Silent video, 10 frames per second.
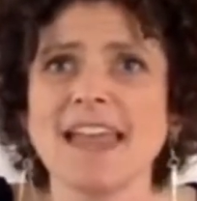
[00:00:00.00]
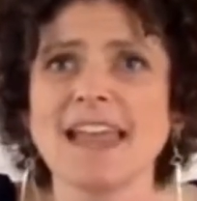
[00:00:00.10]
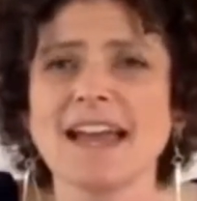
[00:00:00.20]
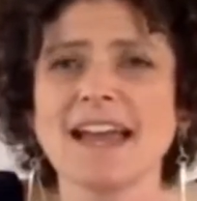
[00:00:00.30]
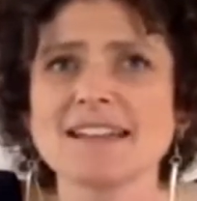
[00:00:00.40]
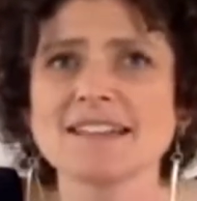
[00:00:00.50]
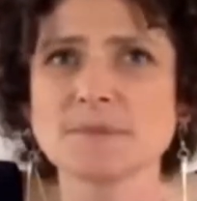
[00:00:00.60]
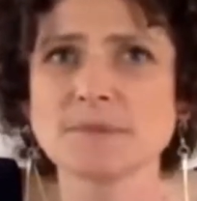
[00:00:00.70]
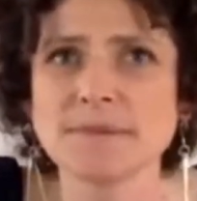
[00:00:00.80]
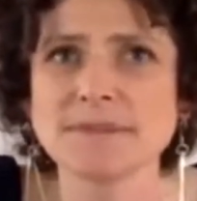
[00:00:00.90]
And
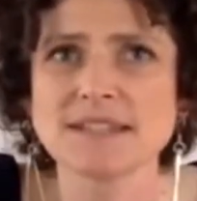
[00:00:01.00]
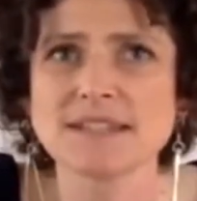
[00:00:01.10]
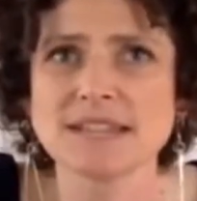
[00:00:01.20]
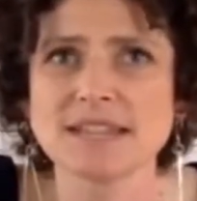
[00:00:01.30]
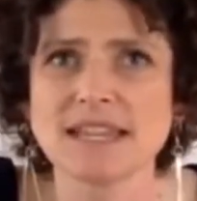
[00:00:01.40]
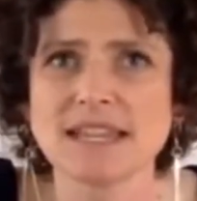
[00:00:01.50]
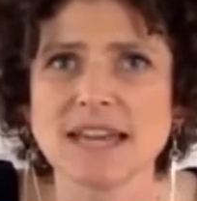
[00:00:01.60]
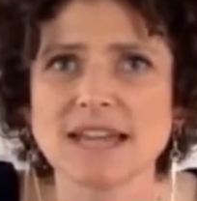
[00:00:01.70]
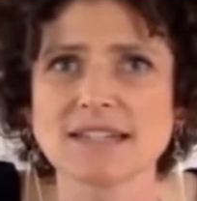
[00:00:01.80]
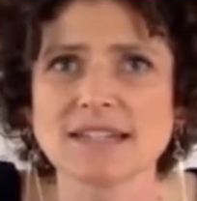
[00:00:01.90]
sometimes they say
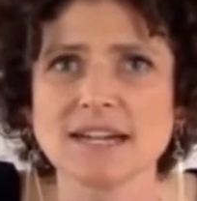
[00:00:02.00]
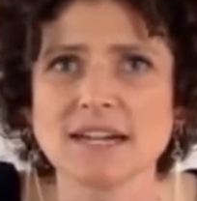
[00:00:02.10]
that